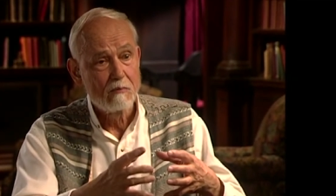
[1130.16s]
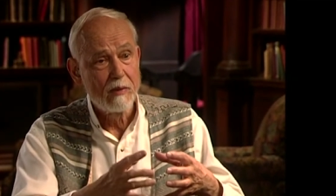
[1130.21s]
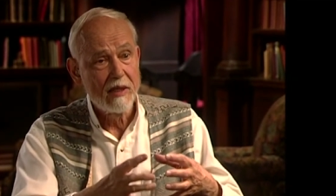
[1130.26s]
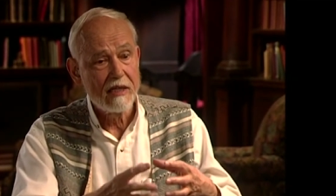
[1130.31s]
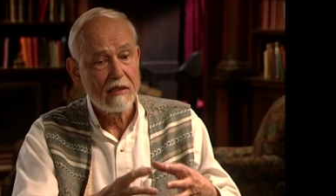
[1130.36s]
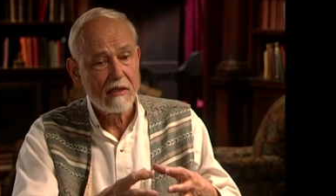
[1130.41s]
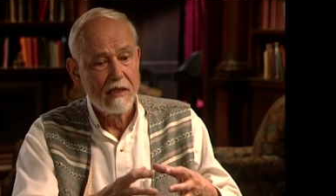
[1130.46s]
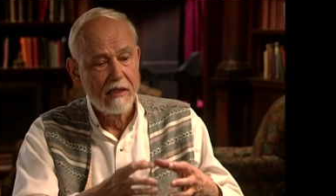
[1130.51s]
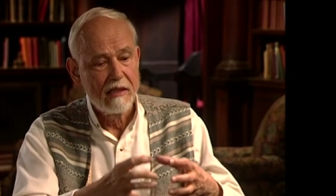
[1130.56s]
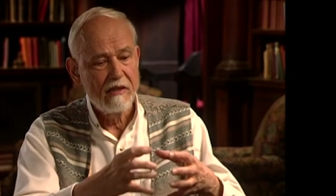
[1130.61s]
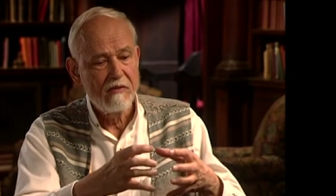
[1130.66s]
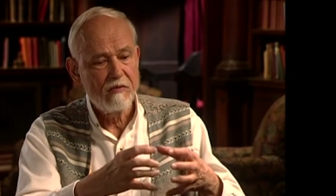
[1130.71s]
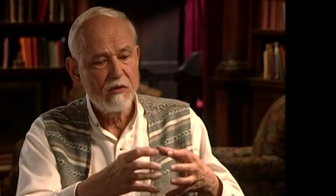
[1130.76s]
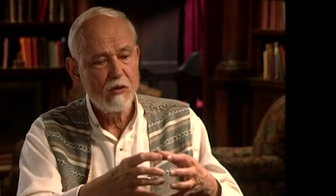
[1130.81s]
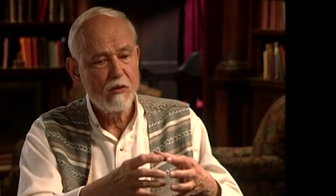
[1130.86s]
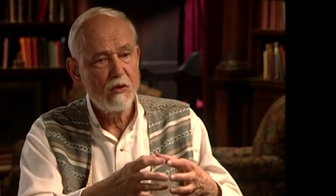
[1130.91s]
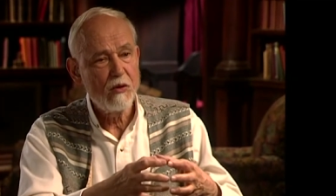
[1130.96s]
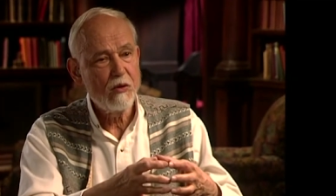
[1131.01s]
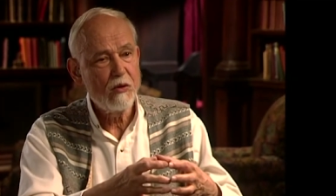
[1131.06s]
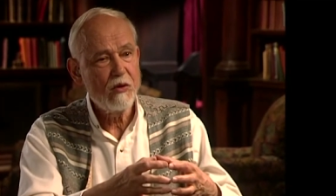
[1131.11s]
But if
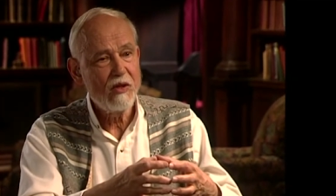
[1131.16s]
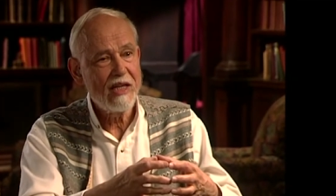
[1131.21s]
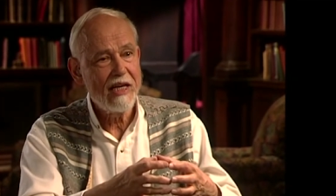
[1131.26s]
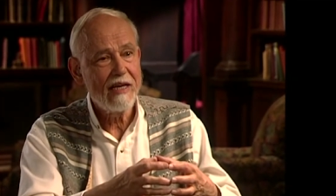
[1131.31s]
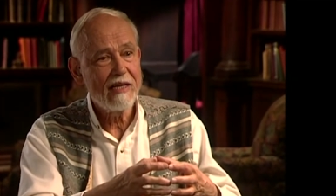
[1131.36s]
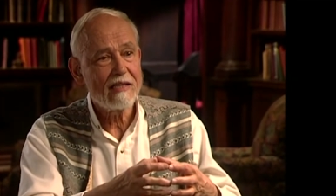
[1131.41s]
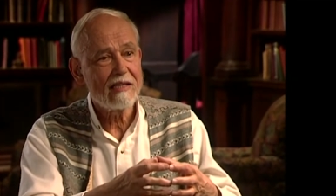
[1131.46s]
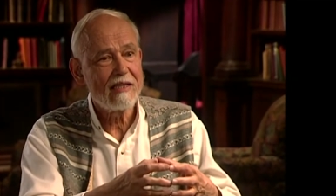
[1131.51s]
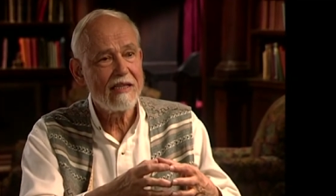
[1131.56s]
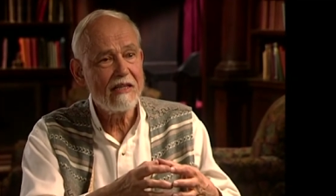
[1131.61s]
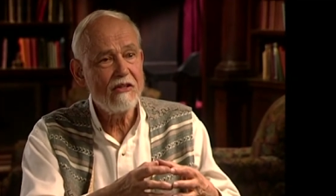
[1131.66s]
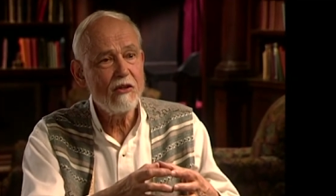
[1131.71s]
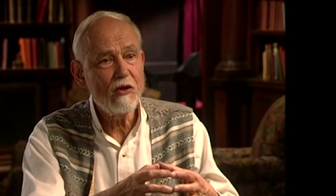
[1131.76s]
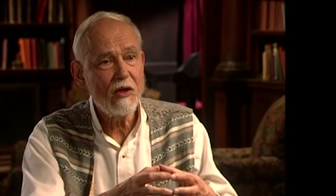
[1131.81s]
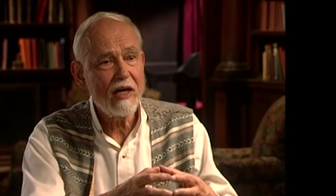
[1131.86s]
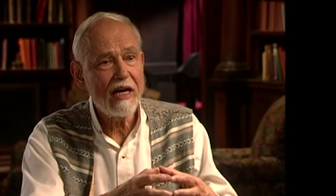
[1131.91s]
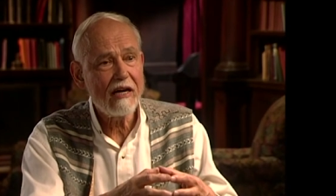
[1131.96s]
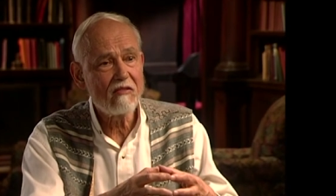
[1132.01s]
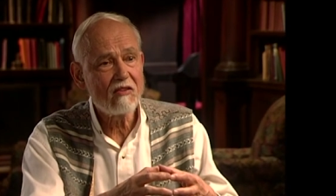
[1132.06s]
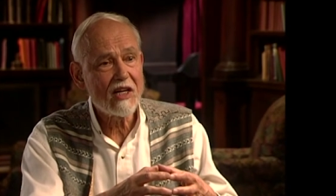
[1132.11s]
you do that, then
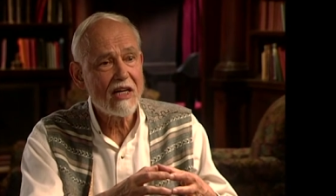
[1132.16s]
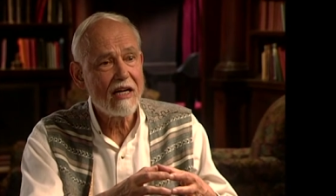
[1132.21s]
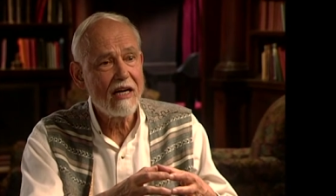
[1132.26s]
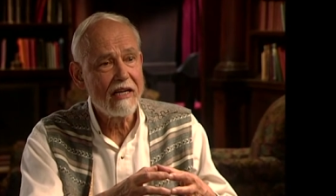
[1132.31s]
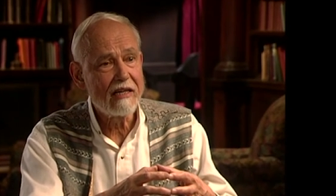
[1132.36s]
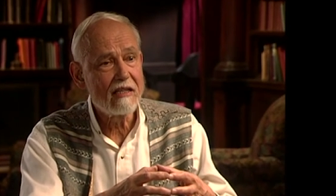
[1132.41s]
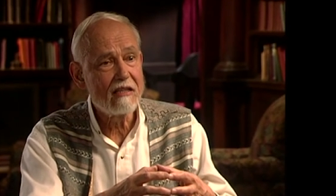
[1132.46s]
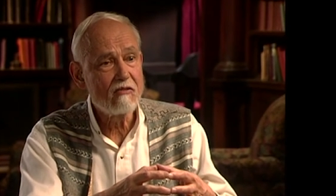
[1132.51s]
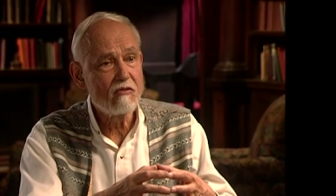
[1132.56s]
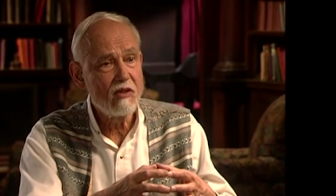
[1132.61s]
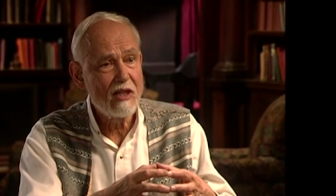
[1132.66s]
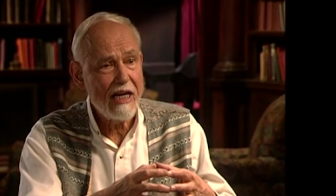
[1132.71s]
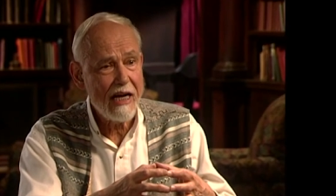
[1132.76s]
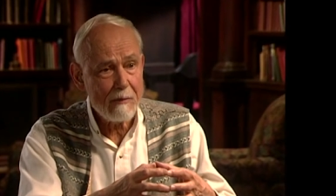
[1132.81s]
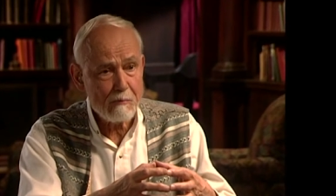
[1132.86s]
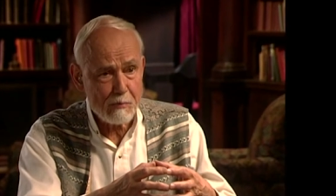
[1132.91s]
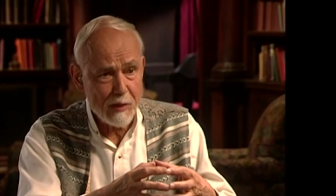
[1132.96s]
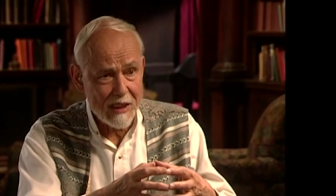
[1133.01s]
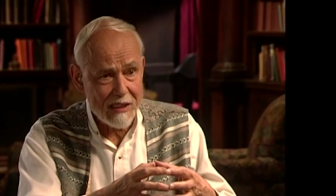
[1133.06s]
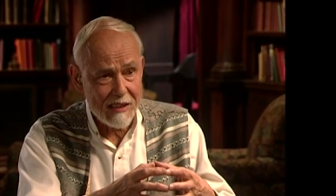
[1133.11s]
you have a kind of
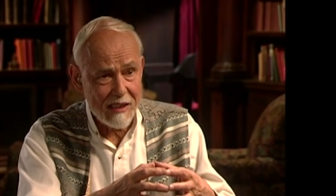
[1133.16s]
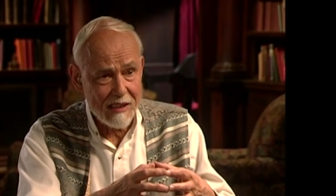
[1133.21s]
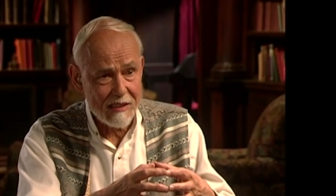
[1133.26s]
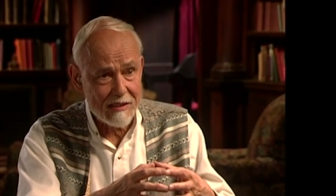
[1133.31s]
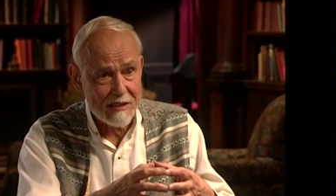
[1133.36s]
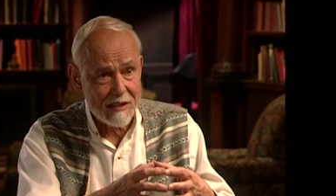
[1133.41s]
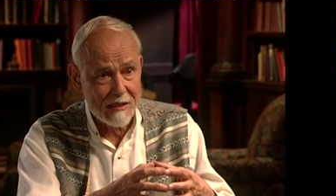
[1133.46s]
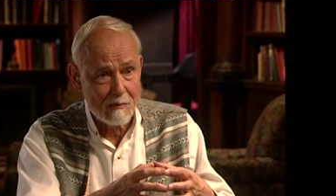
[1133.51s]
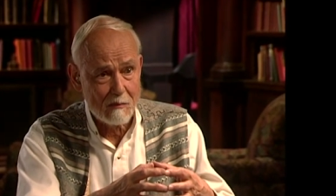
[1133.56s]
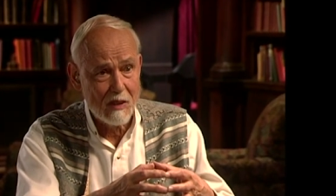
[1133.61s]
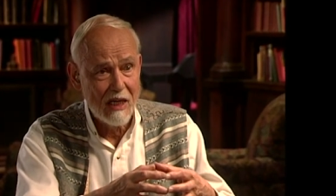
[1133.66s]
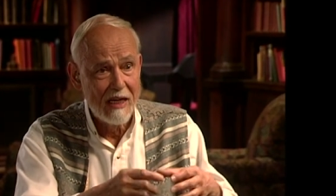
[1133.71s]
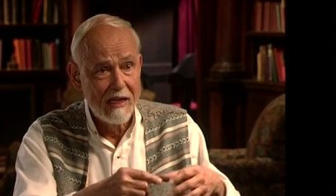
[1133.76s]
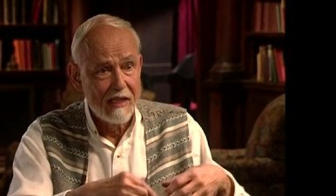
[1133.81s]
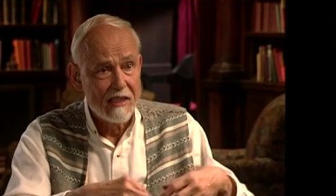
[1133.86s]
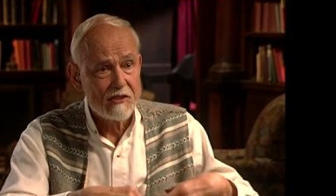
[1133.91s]
nepotism.